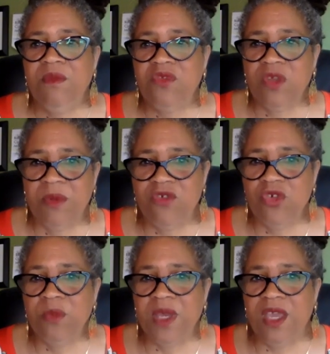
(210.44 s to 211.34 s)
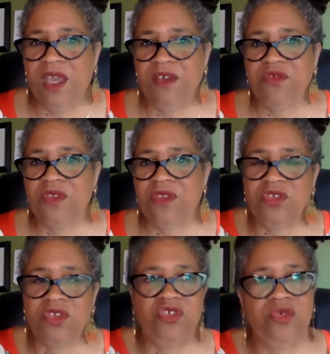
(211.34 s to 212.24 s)
Some of you may have
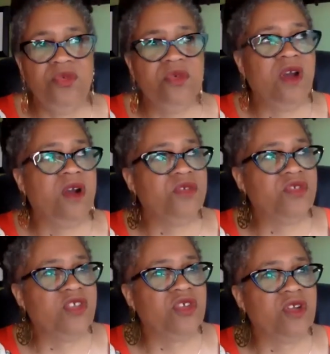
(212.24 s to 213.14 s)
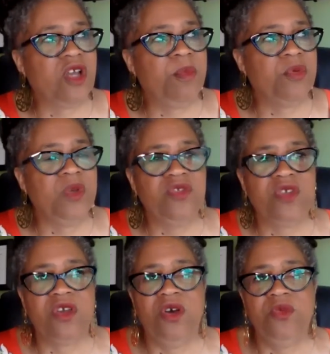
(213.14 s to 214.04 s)
listened to our session a couple of weeks
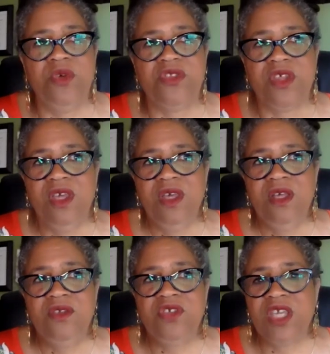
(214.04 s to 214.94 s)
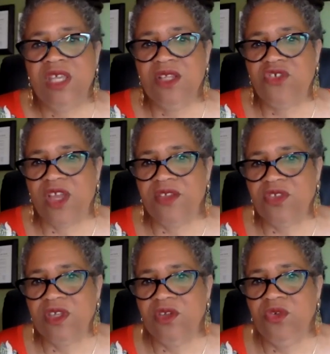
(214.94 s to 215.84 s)
ago with Tequila
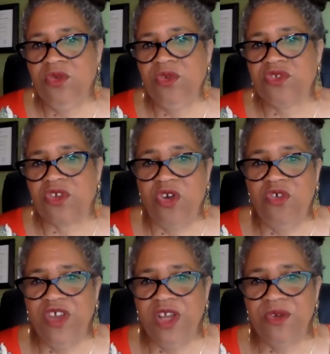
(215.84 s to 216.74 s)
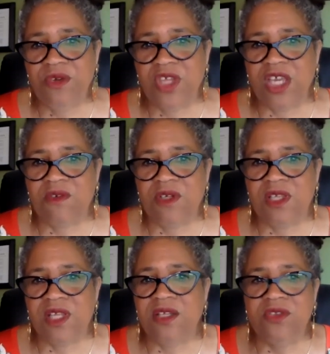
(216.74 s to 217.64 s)
Johnson, who is a co-founder of the Equity
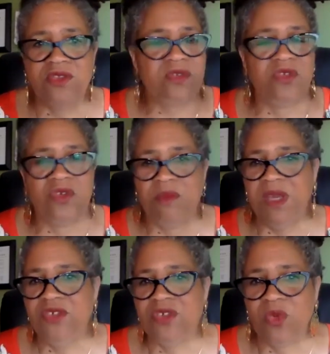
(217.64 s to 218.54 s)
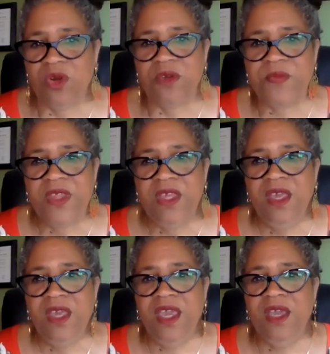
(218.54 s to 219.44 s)
Alliance, doing amazing work.
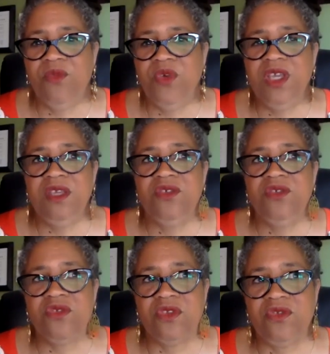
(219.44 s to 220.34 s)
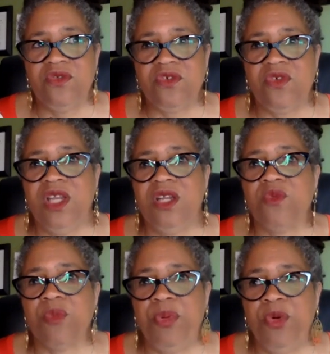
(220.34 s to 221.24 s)
And we created a
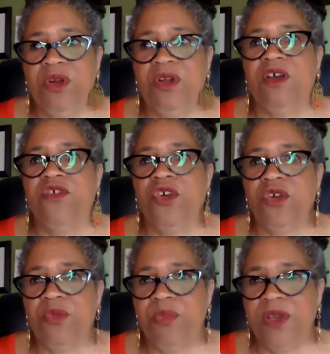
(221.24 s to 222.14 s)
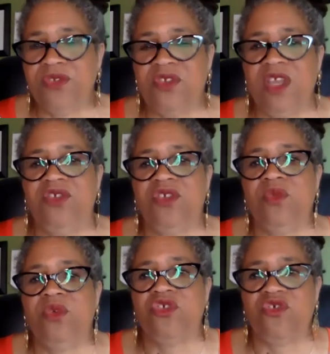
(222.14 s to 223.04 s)
report of her
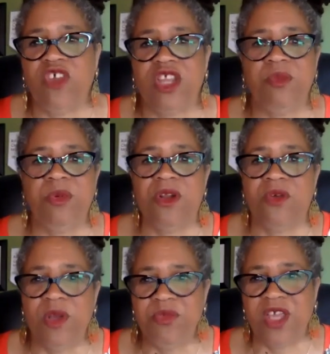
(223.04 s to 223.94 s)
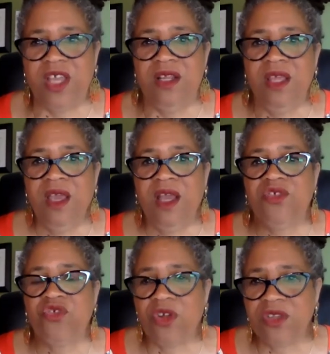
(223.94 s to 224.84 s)
presentation, which is available at our website. I
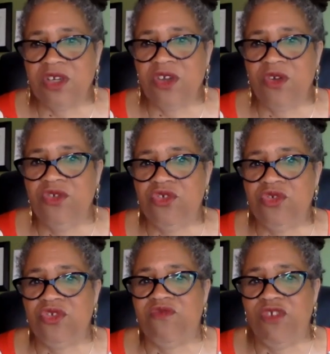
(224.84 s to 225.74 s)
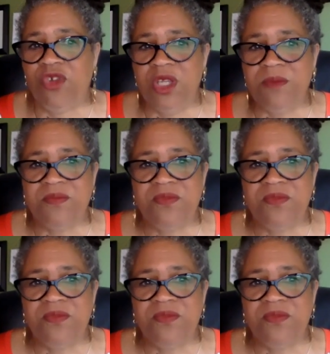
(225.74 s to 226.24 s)
strongly encourage you to view it.